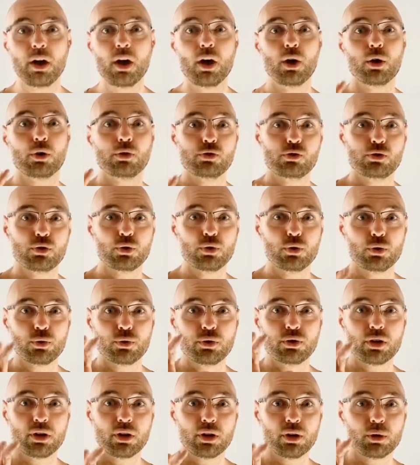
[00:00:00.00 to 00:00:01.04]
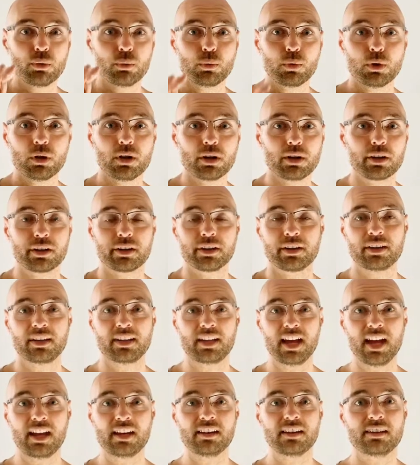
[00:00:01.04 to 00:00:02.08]
Do the work, get
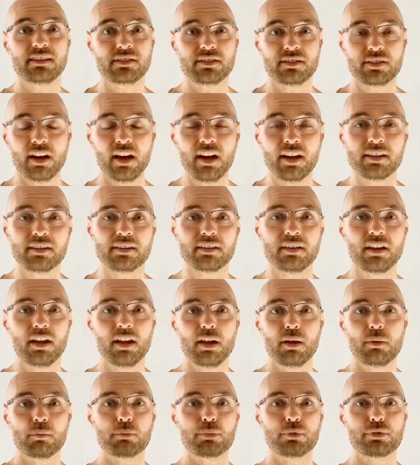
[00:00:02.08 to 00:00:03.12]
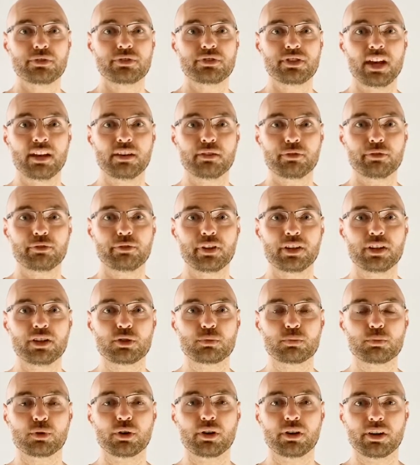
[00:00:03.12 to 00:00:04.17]
it done. Present finished
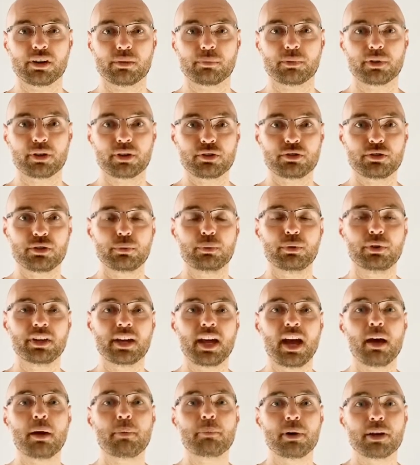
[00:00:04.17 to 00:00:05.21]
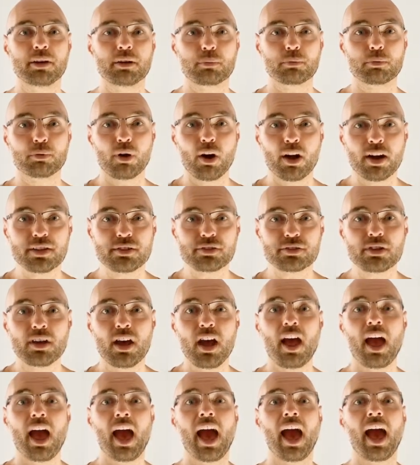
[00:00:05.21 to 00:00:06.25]
product, because you will get a better price
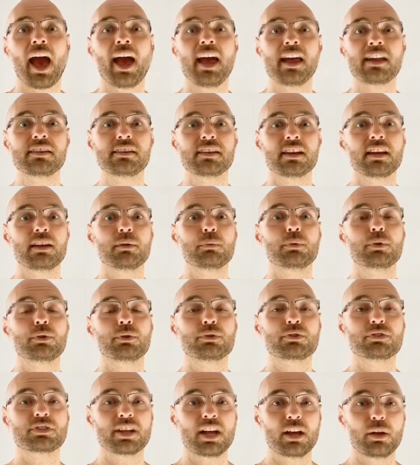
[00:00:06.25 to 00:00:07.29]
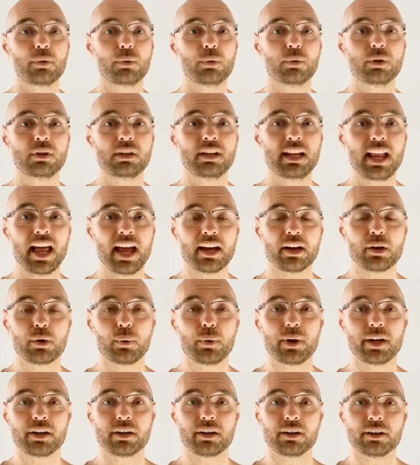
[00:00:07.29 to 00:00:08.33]
and it will sell or let
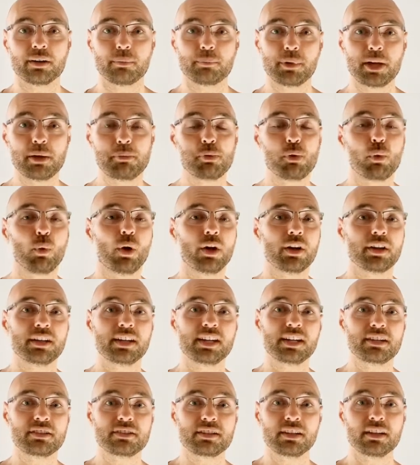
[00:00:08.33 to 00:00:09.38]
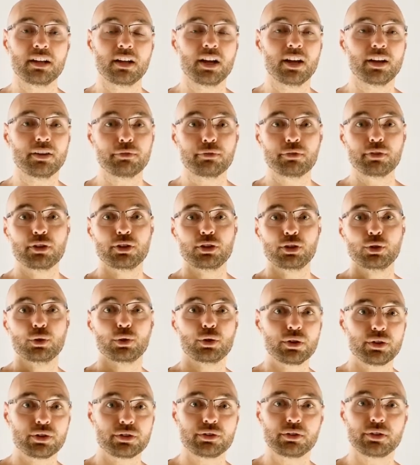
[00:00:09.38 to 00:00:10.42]
quicker. People want an easy life. You got to
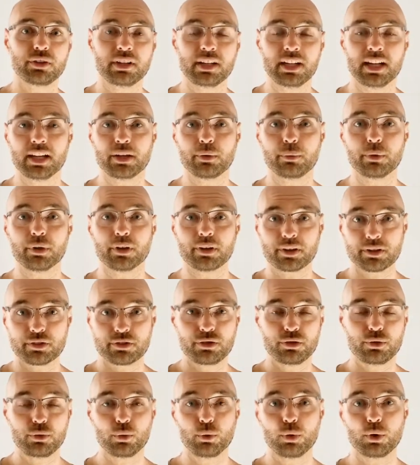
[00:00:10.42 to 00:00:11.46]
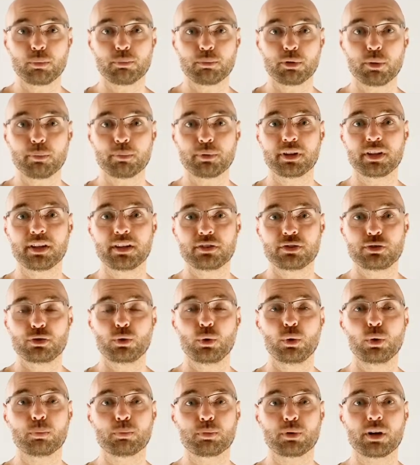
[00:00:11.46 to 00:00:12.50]
do the legwork. It's your property, it's your
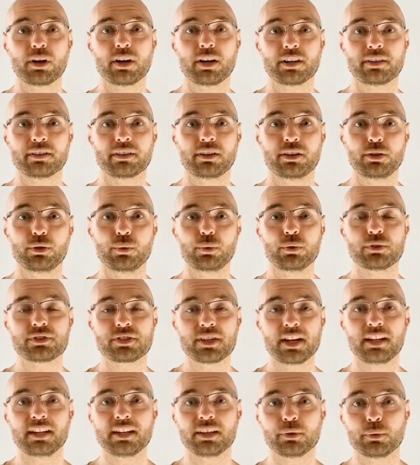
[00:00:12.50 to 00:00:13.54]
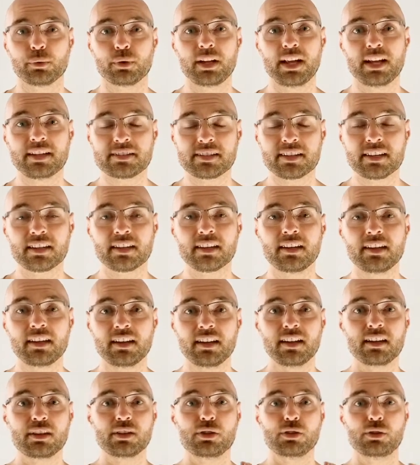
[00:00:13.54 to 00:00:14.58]
product that you're selling or letting.
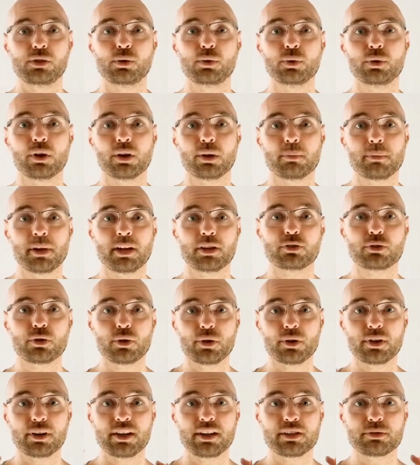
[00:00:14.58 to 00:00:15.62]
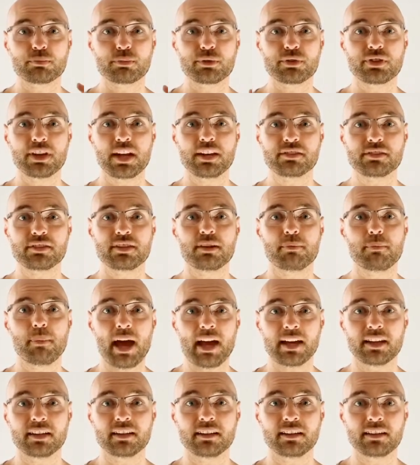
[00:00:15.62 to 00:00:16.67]
You got to make sure it's presented
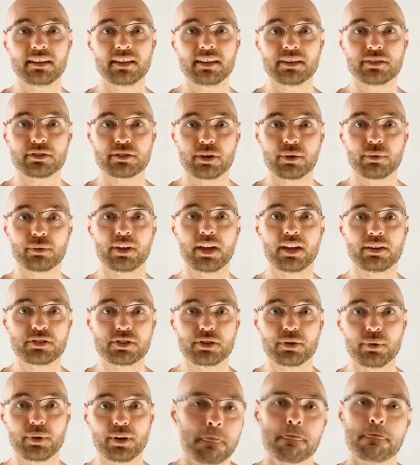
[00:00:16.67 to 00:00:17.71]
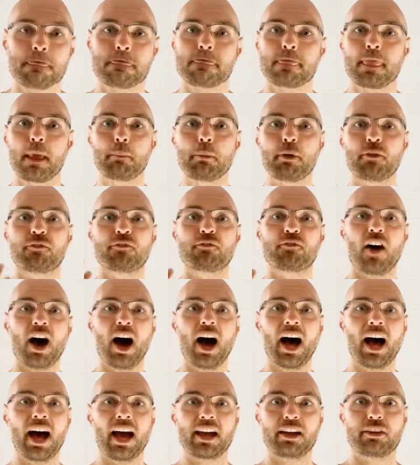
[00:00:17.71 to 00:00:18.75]
immaculately. So get to it. Number
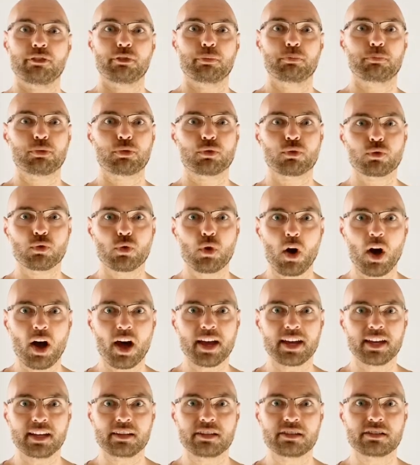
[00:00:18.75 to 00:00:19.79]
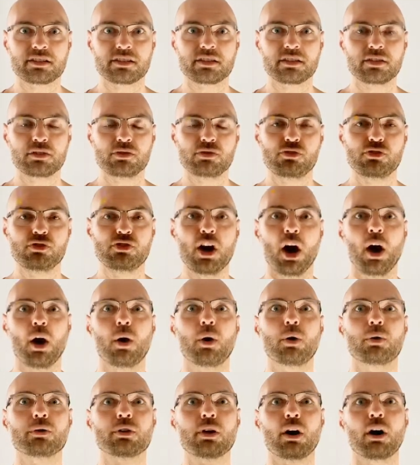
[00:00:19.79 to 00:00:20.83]
5, price.
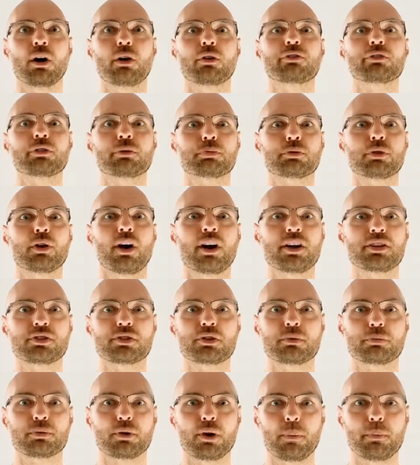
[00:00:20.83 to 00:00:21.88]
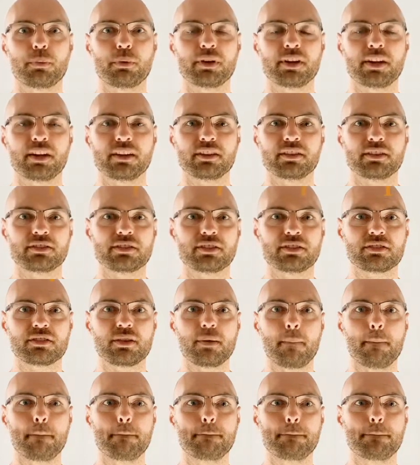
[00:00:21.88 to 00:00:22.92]
Don't overprice your property. This is the
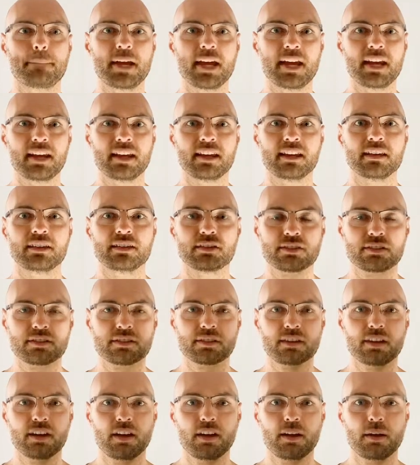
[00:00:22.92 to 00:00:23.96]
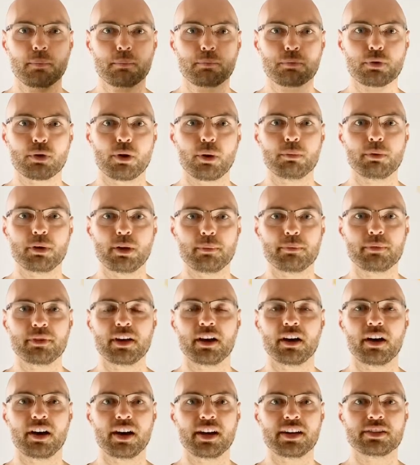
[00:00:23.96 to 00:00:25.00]
biggest problem that
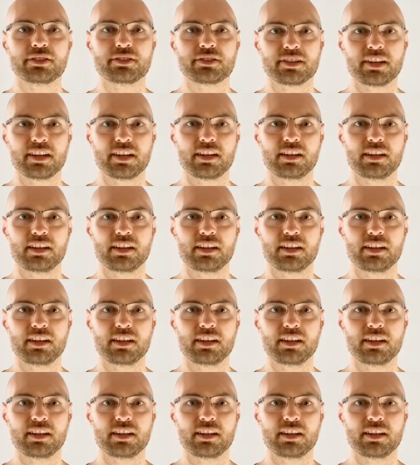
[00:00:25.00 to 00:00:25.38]
I see.